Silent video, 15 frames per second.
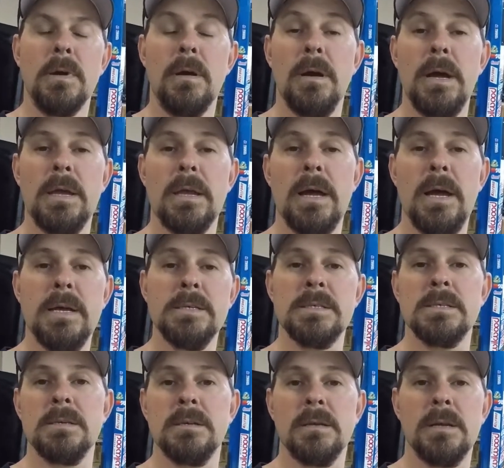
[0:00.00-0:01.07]
Alright
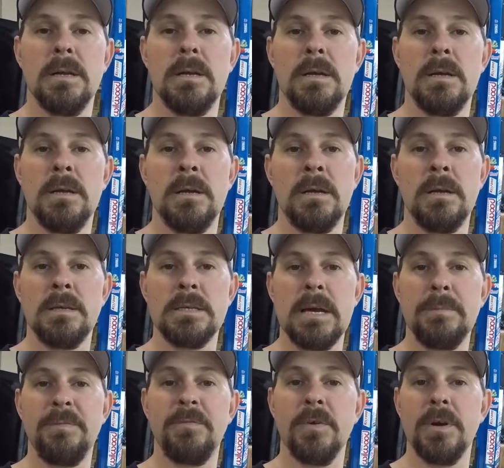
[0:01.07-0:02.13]
guys,
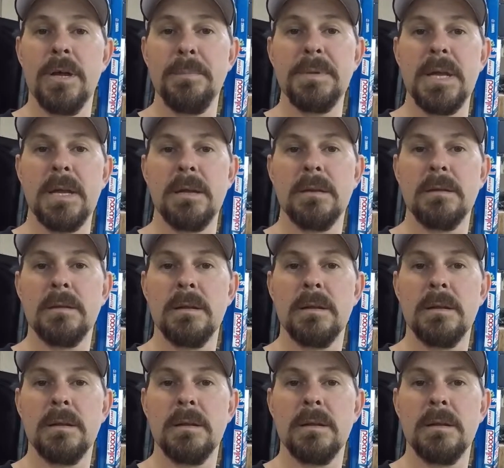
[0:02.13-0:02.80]
time for an update.